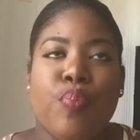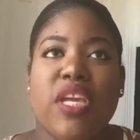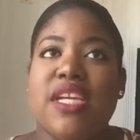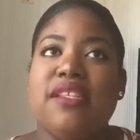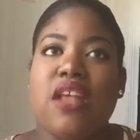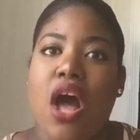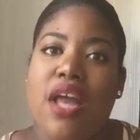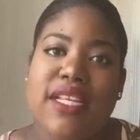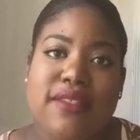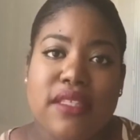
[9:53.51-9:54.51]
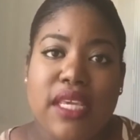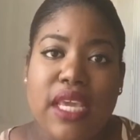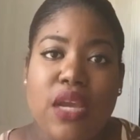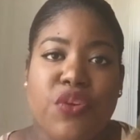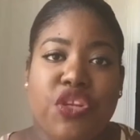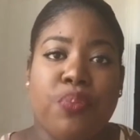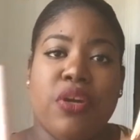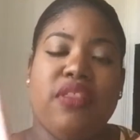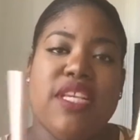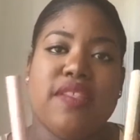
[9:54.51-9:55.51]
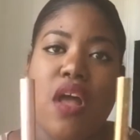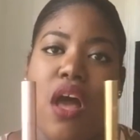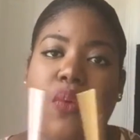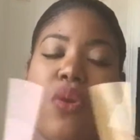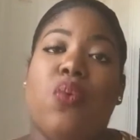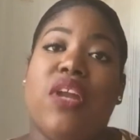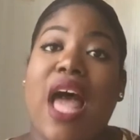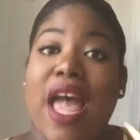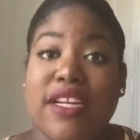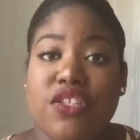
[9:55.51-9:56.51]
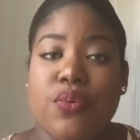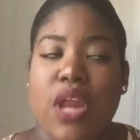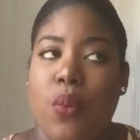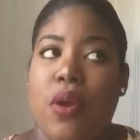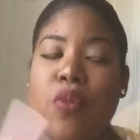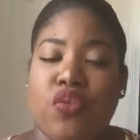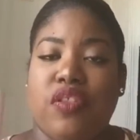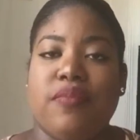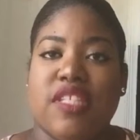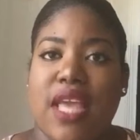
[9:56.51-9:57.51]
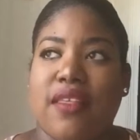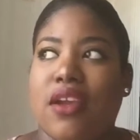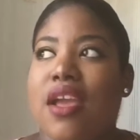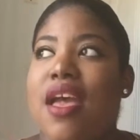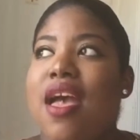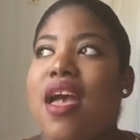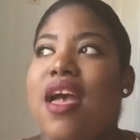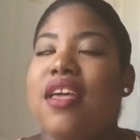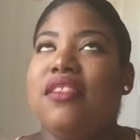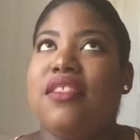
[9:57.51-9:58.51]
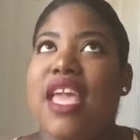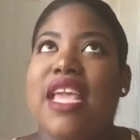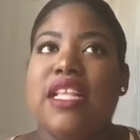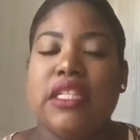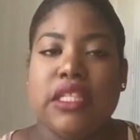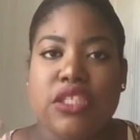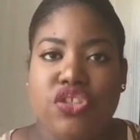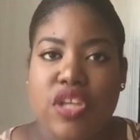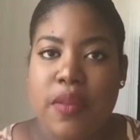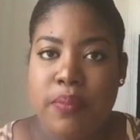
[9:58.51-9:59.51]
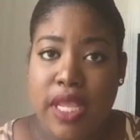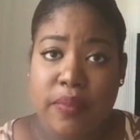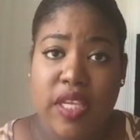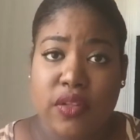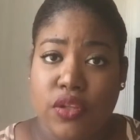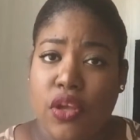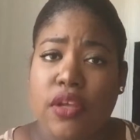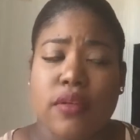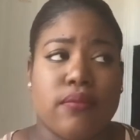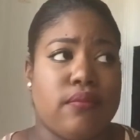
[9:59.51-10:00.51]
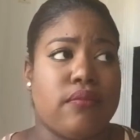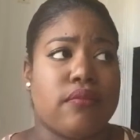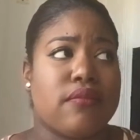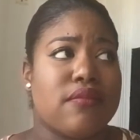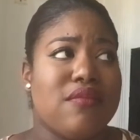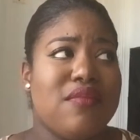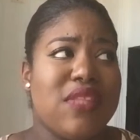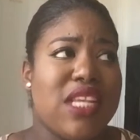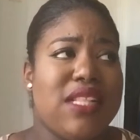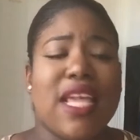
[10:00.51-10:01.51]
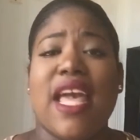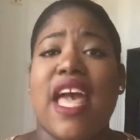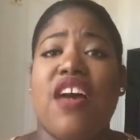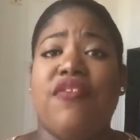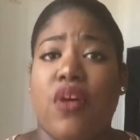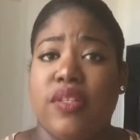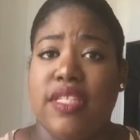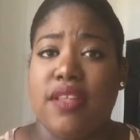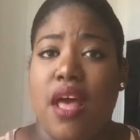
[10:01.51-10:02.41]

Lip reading: Because honestly, when you put these on, well, when I wear both of them together, they legit make me look like I have falsies